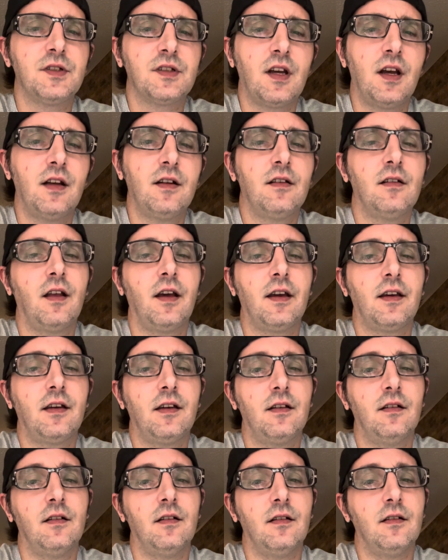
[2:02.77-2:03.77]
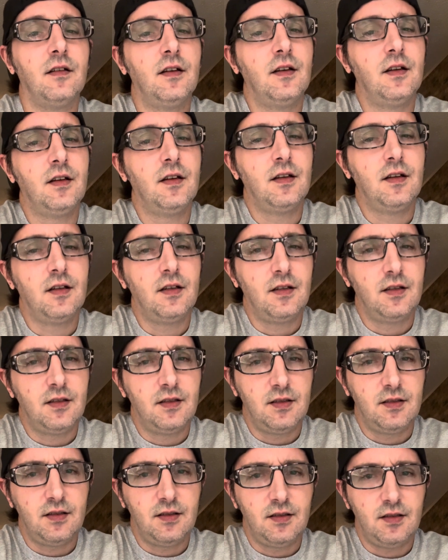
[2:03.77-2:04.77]
kind of like in a
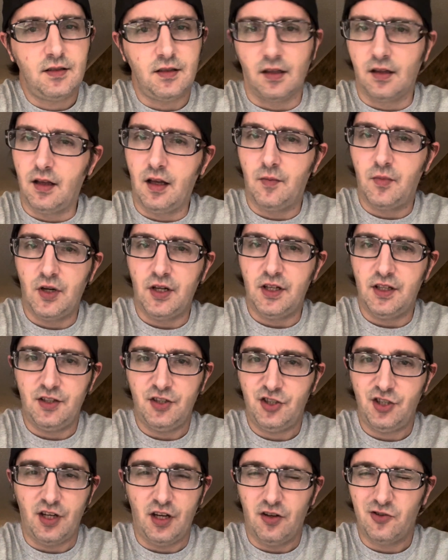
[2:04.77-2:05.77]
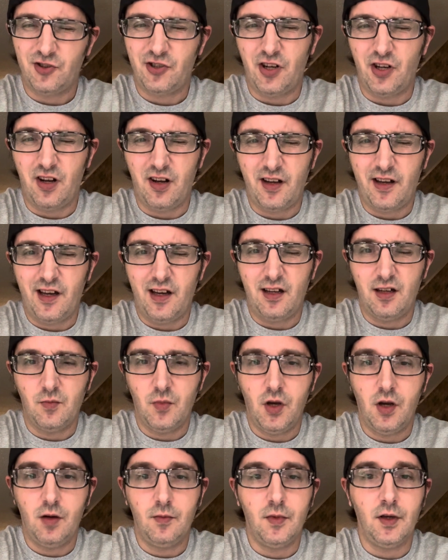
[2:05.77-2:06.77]
celebrity shell shock kind of
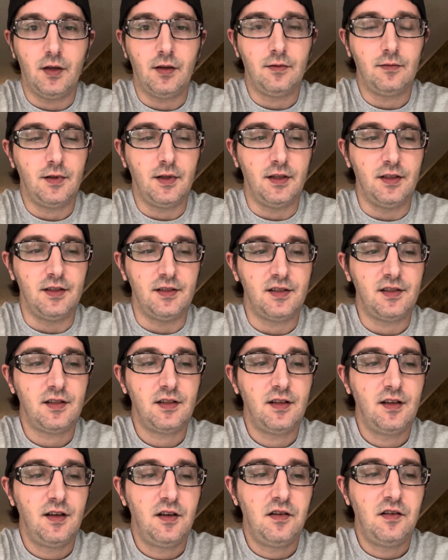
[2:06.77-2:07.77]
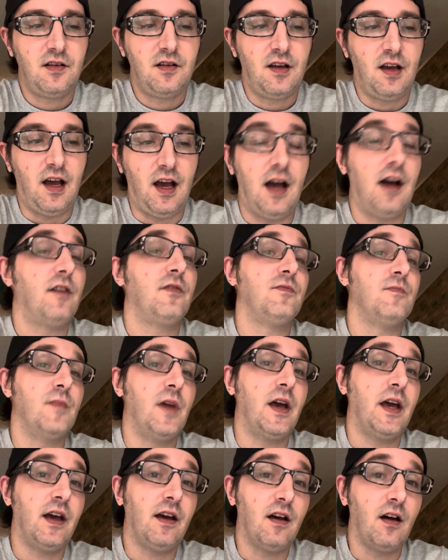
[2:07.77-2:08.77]
moment, because I've
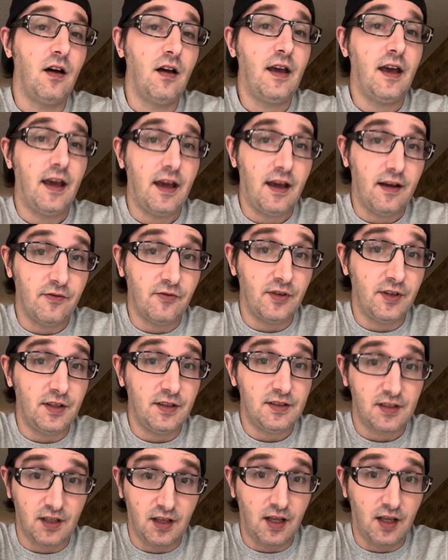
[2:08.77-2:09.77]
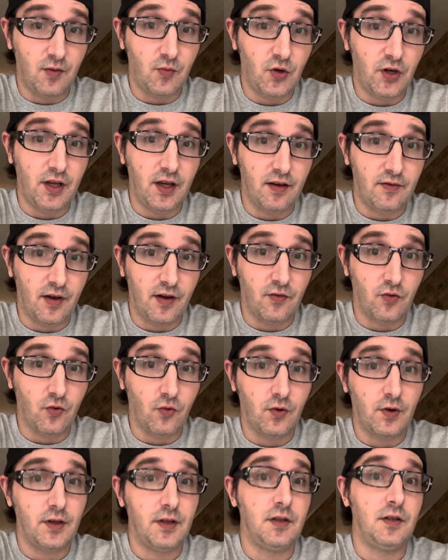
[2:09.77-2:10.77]
met every celebrity I've ever
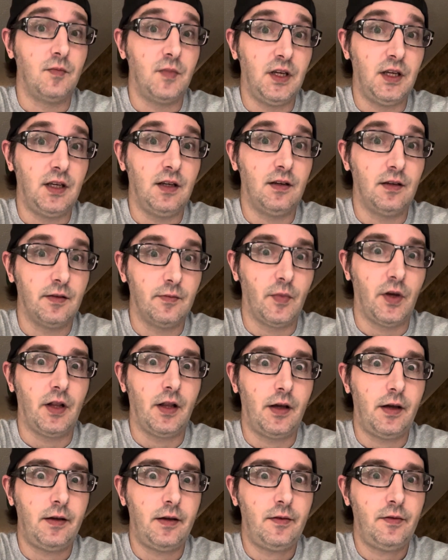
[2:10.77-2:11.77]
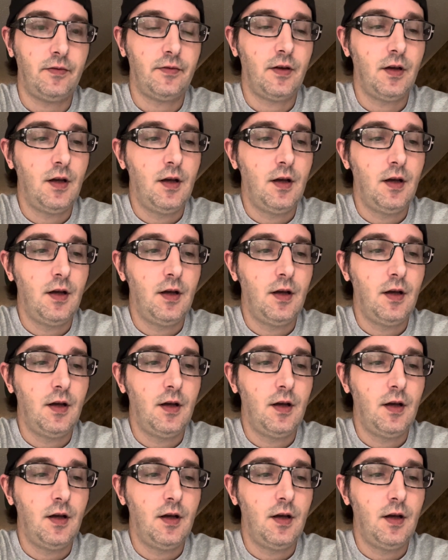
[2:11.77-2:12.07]
wanted to meet in my life,